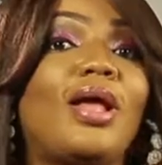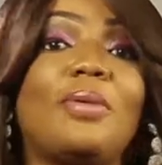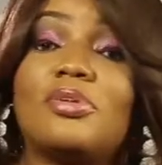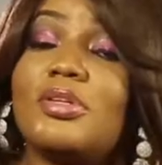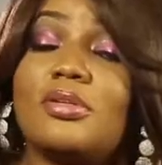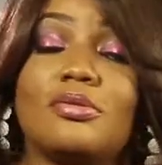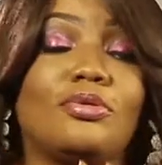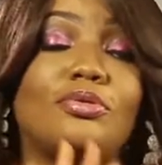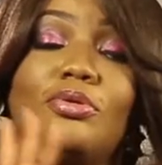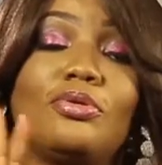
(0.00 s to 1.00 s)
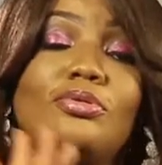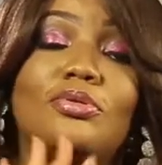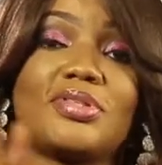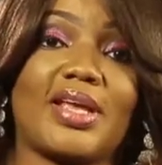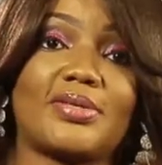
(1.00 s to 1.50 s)
um, No, no,
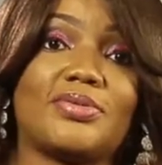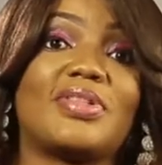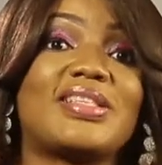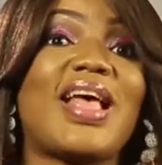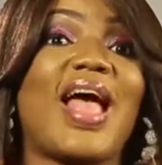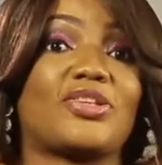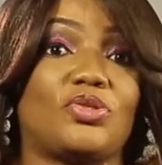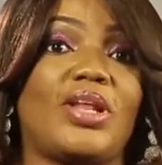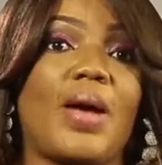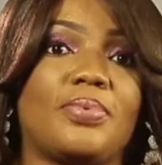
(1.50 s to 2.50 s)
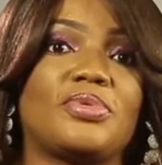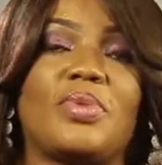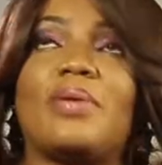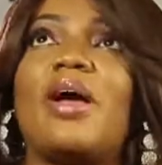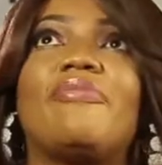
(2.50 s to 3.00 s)
no psych. So this actually happened to
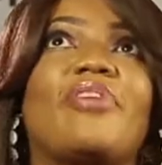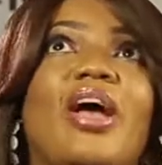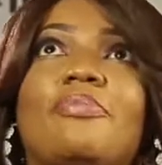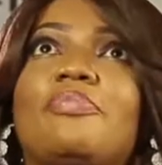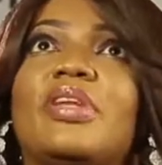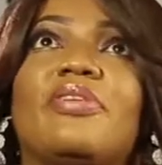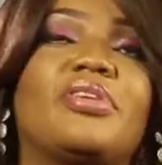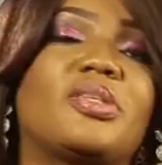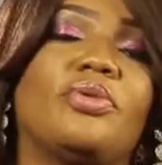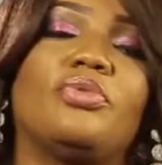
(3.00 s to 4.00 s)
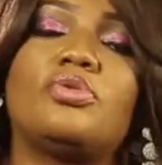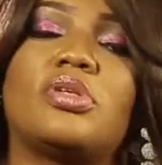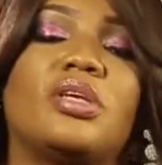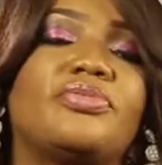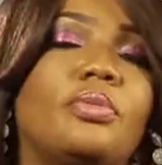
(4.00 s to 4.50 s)
me. I've, I've been a victim of no
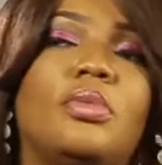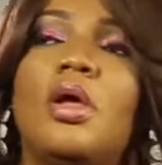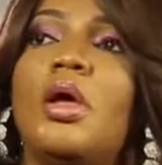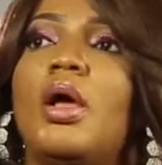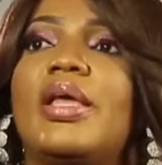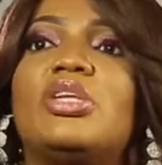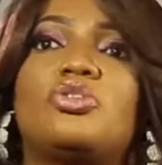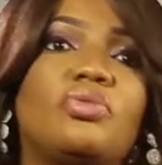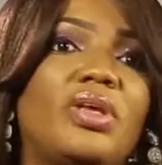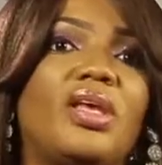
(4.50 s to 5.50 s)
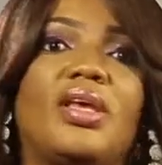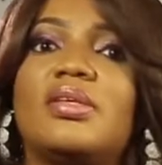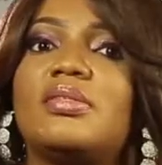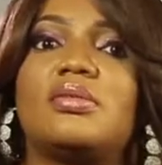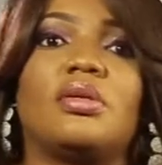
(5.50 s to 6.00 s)
change from
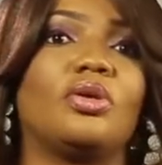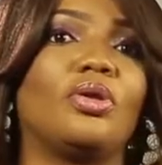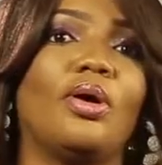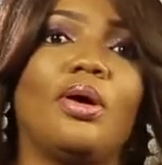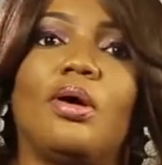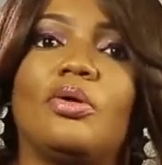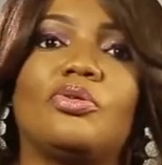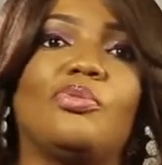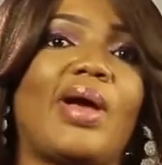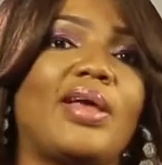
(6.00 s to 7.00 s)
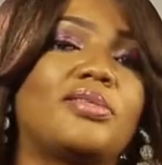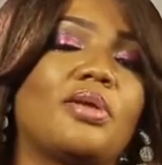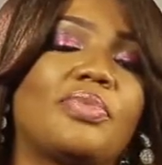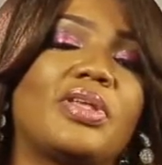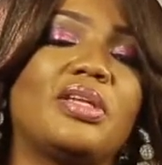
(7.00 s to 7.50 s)
eateries. You know, you buy
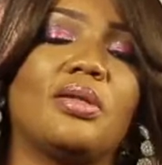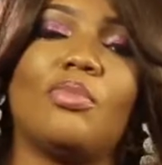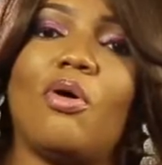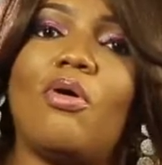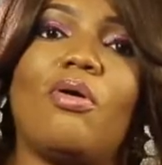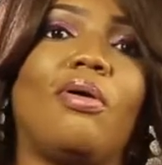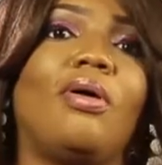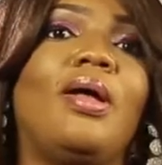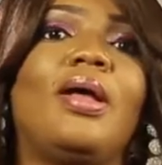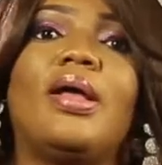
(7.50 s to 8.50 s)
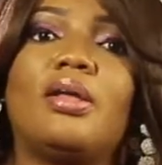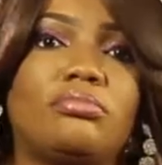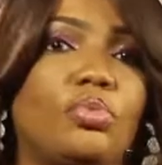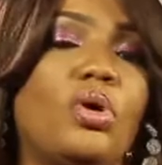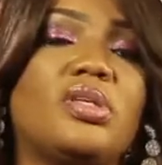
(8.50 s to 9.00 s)
something in a mall.
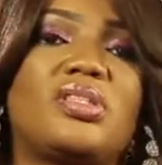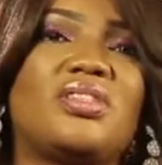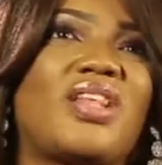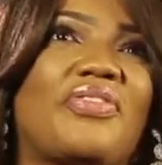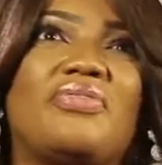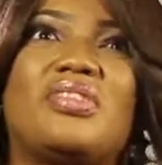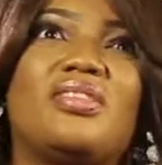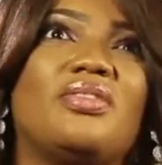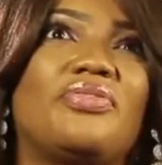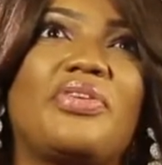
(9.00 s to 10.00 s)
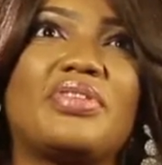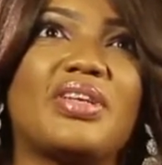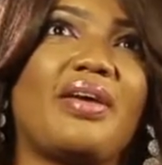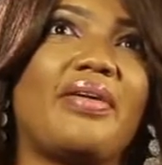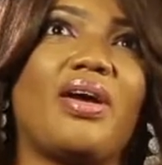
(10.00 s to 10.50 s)
Once it's like fifty, fifty
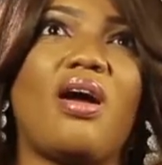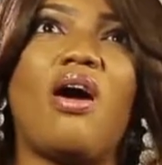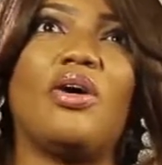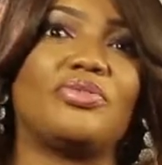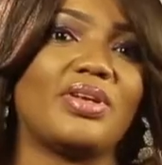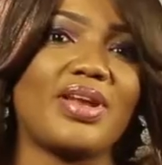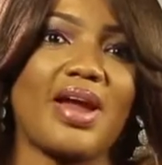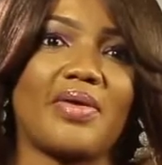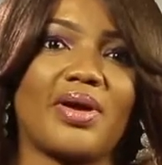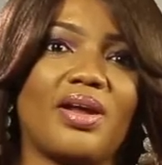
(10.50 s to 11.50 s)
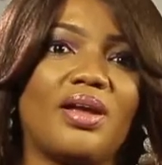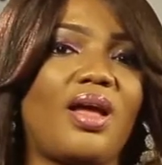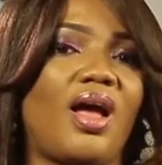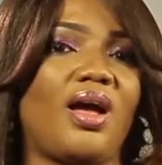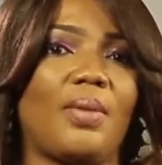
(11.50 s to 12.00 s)
naira, one hundred naira.
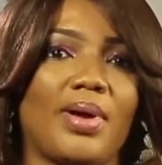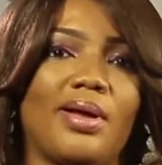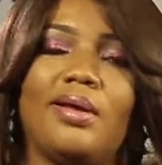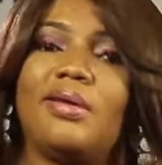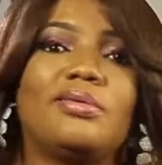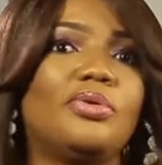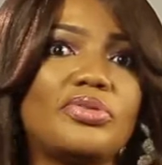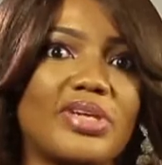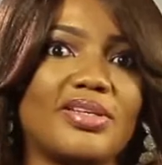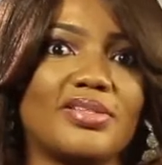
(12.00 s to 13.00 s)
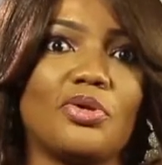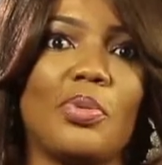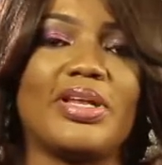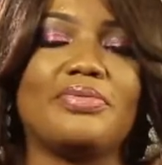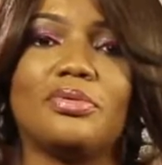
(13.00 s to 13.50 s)
Ah, uh, how about no change?
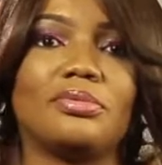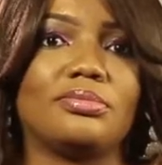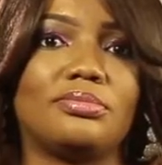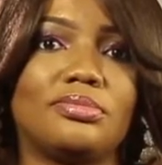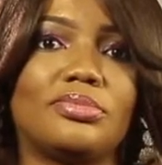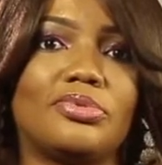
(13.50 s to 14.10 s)
Nobody even